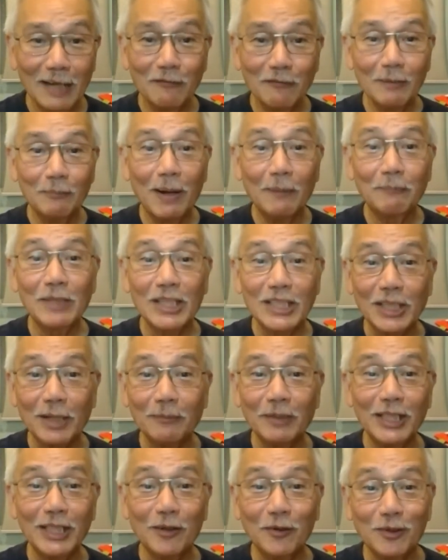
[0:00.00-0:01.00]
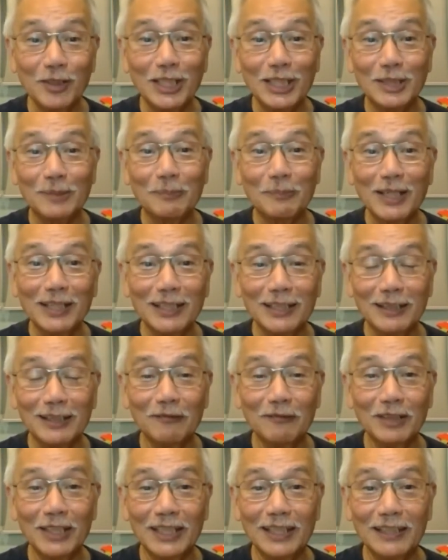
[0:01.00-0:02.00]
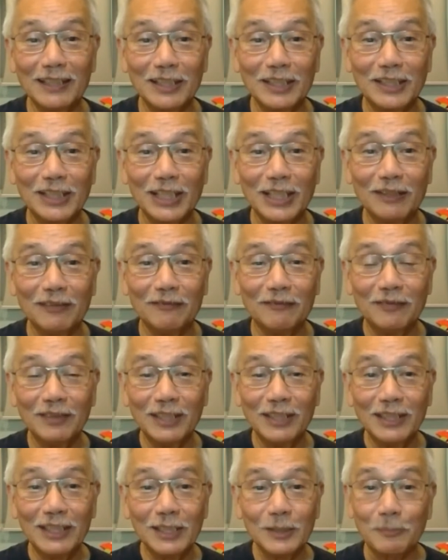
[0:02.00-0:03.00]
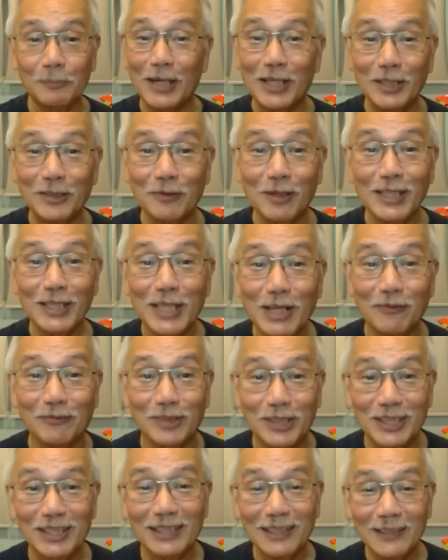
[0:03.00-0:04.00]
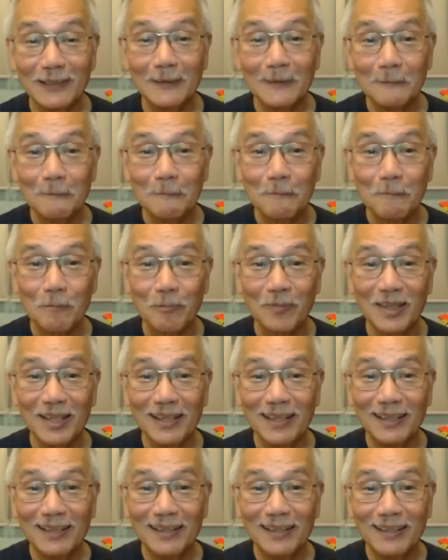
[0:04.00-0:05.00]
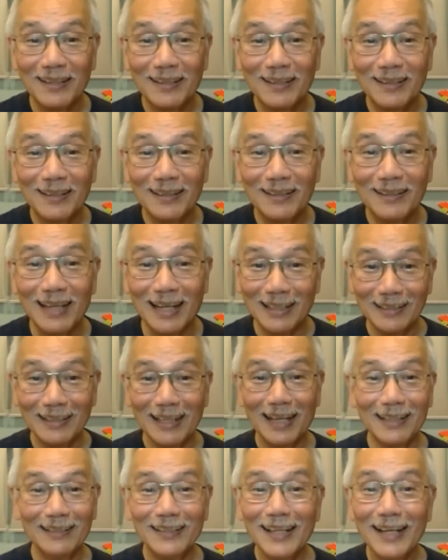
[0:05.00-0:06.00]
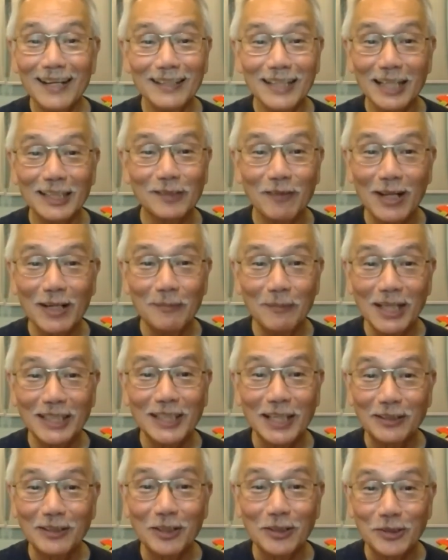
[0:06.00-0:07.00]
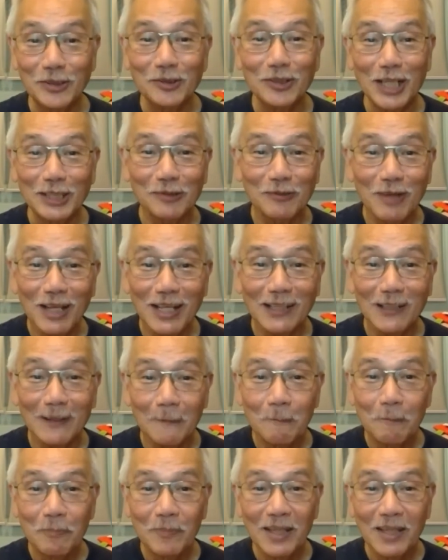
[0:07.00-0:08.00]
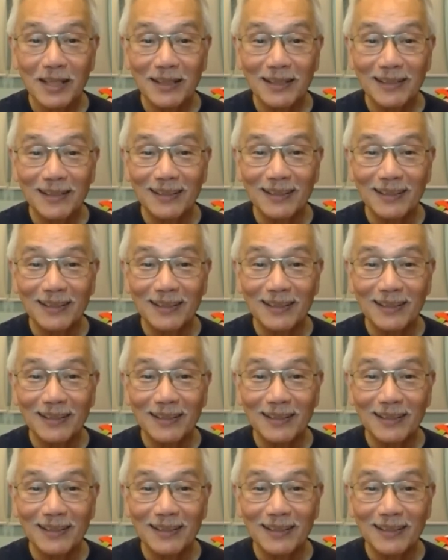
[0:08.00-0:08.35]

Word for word: And then with baptism in the Holy Spirit, we receive spiritual gifts. And, and there, that's very much understood as well.